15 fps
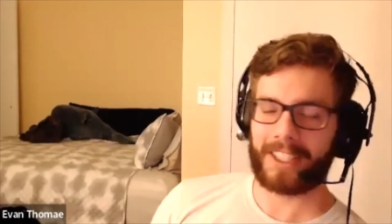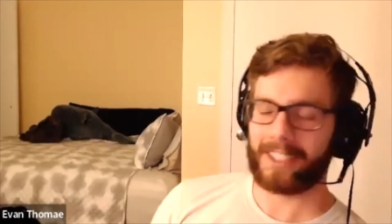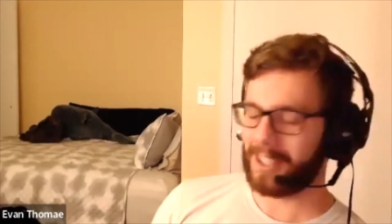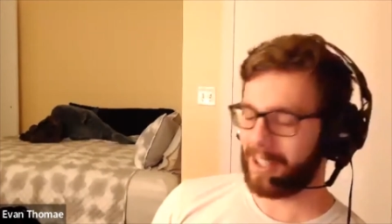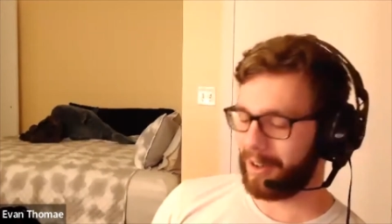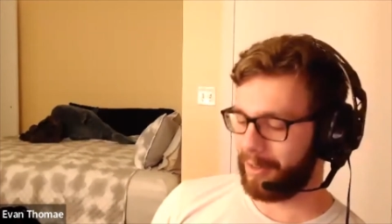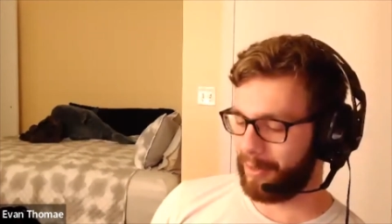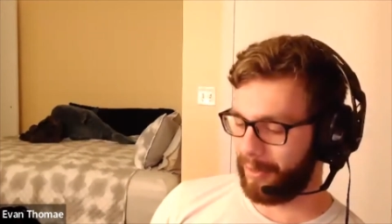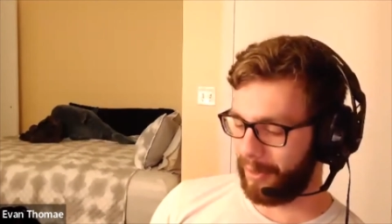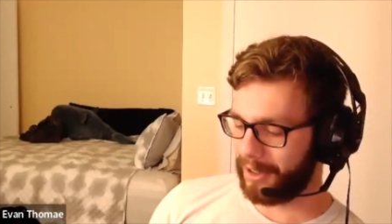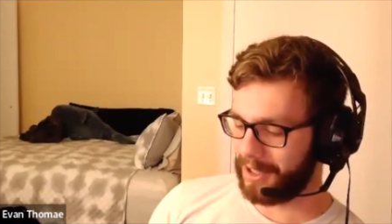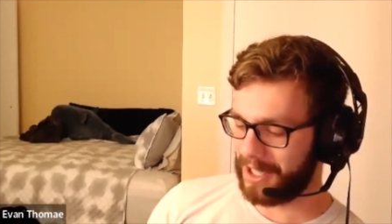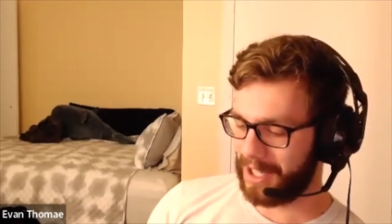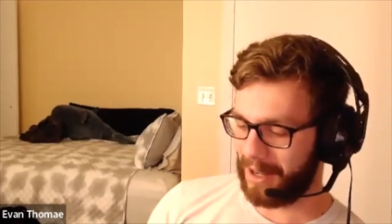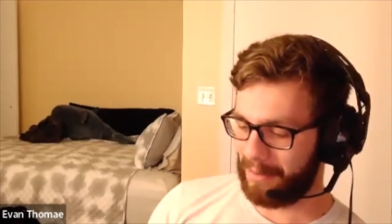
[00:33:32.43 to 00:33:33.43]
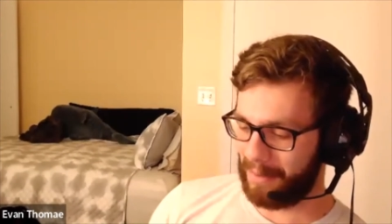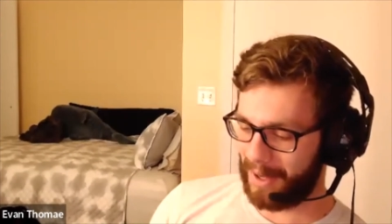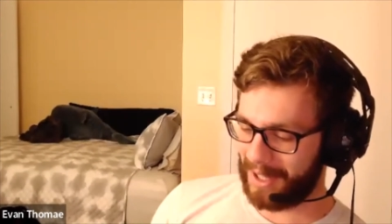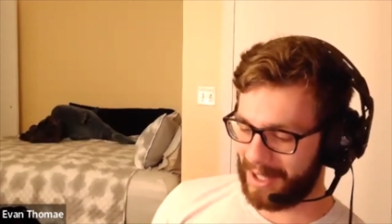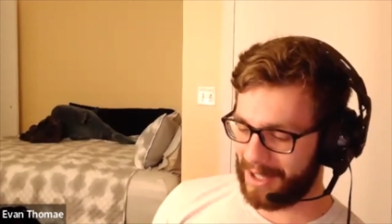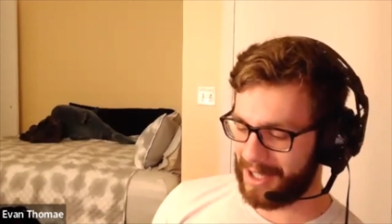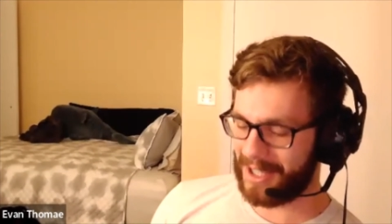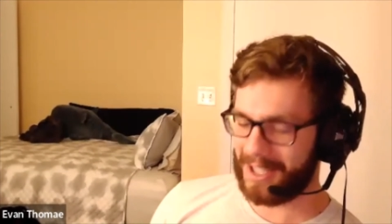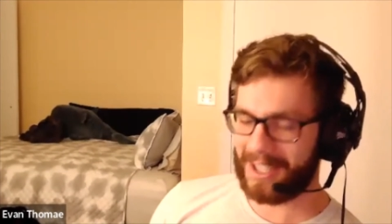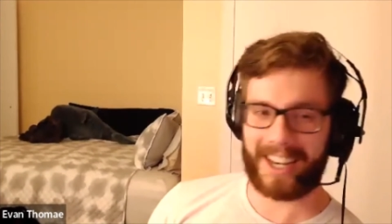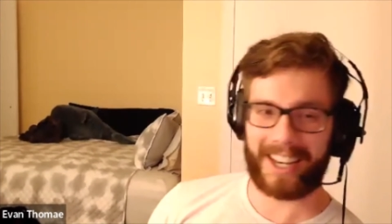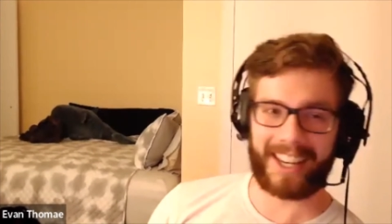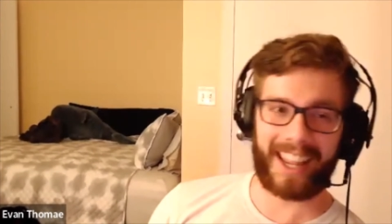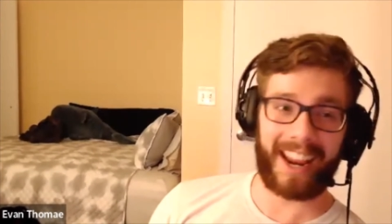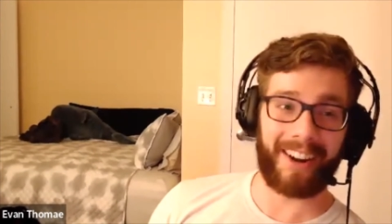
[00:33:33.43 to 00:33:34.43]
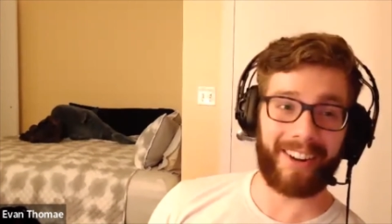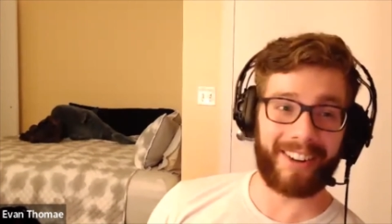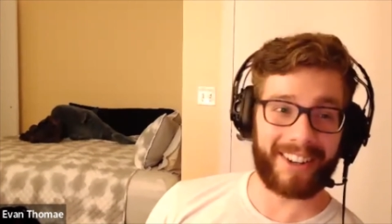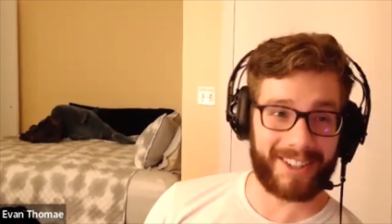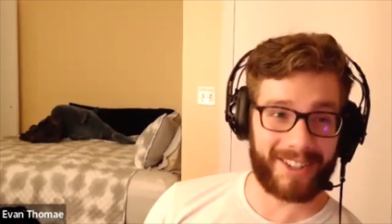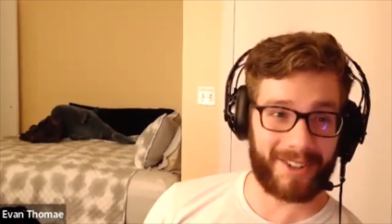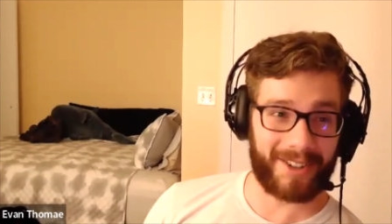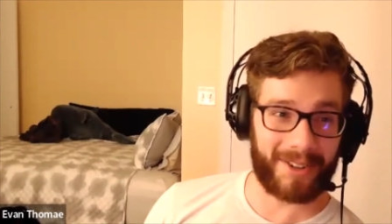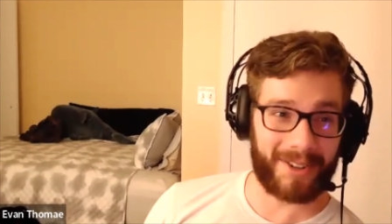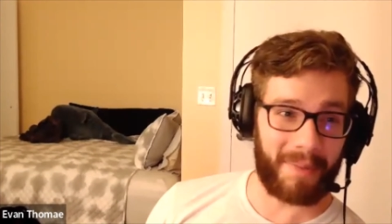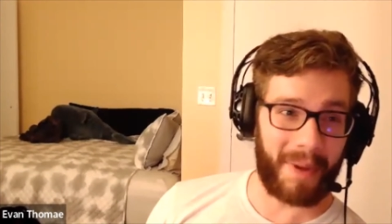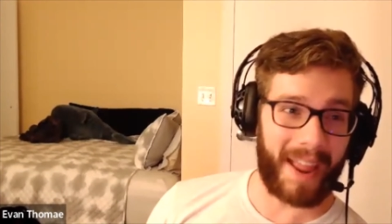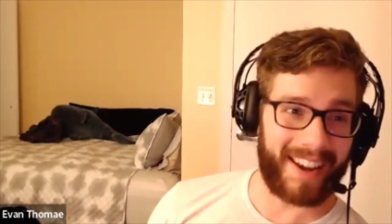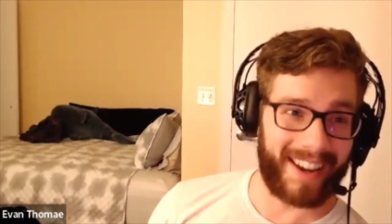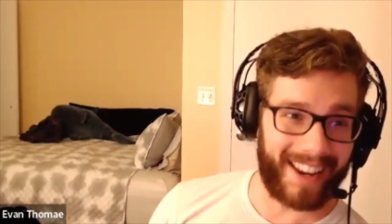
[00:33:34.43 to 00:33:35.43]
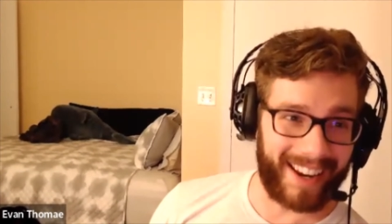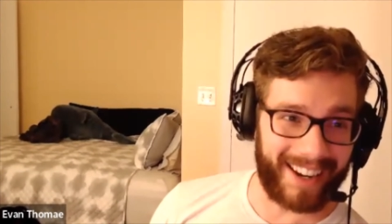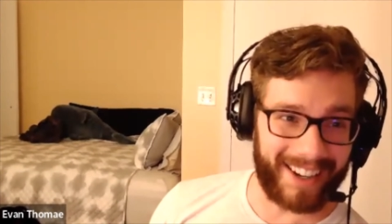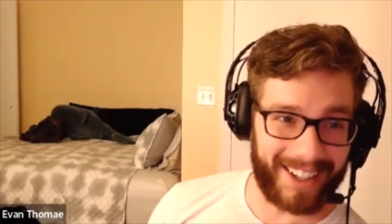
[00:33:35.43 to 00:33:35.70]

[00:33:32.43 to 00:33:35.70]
that's not unfortunate, but you just said Gary's your dependent.